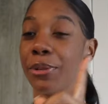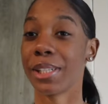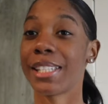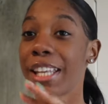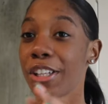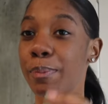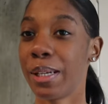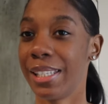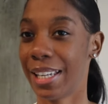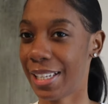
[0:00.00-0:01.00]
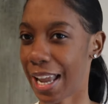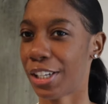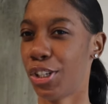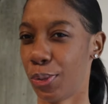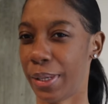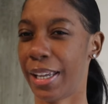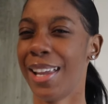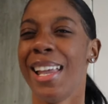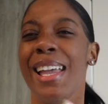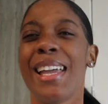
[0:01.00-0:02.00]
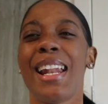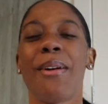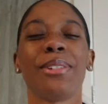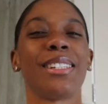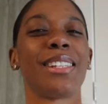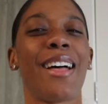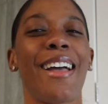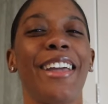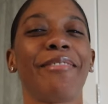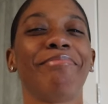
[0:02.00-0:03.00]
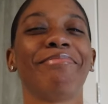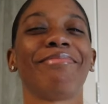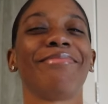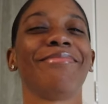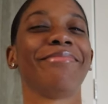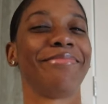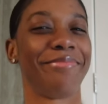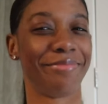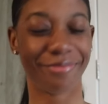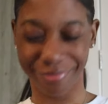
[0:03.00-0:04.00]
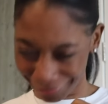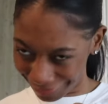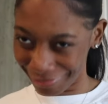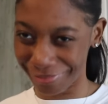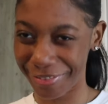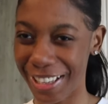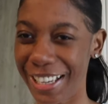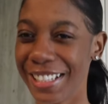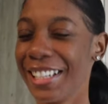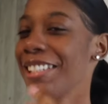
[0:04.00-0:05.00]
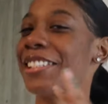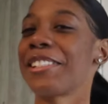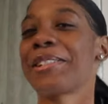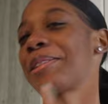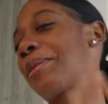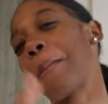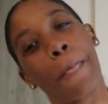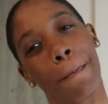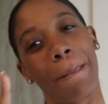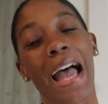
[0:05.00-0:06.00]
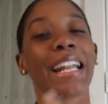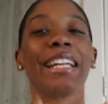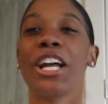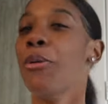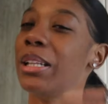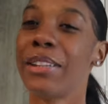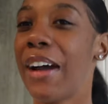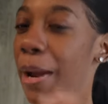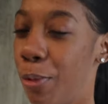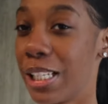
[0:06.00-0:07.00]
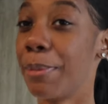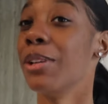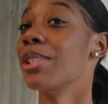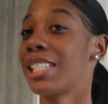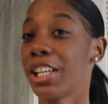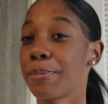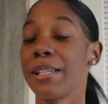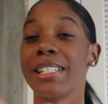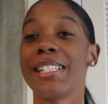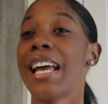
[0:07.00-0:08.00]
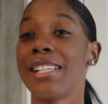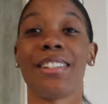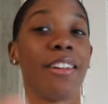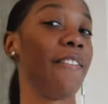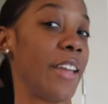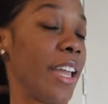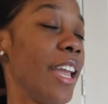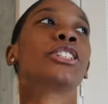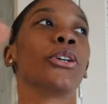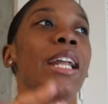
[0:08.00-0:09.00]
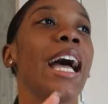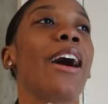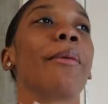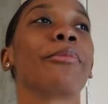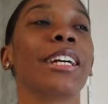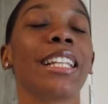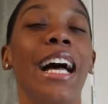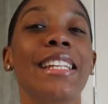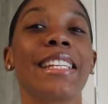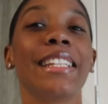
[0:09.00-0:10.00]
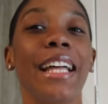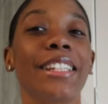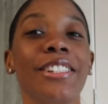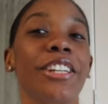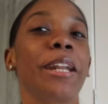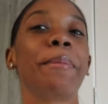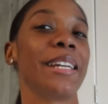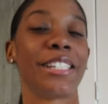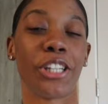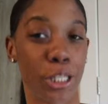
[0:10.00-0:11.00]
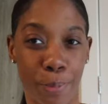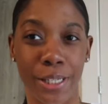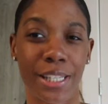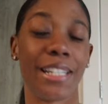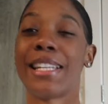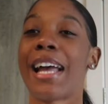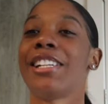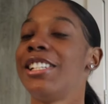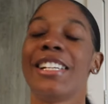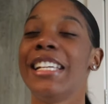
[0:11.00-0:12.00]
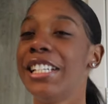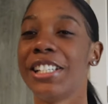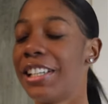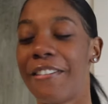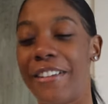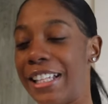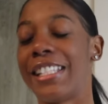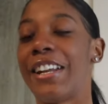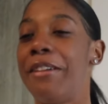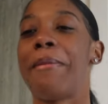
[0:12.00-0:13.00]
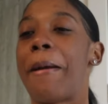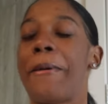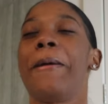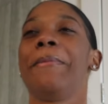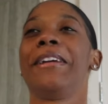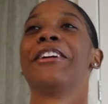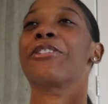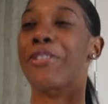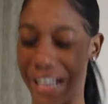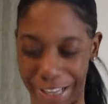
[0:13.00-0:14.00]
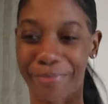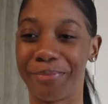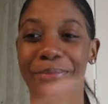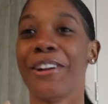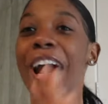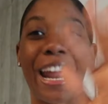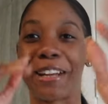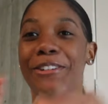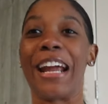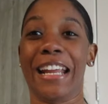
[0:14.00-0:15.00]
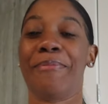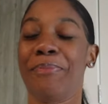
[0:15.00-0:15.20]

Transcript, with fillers: there was a salesperson attached to it. And I was just like, Mm, is this, I didn't know what the vibe was, but it was a salesperson attached to the event. So now I'm realizing that there's gonna be a salesperson attached to each of the events that are in my apartment. Great, great, great.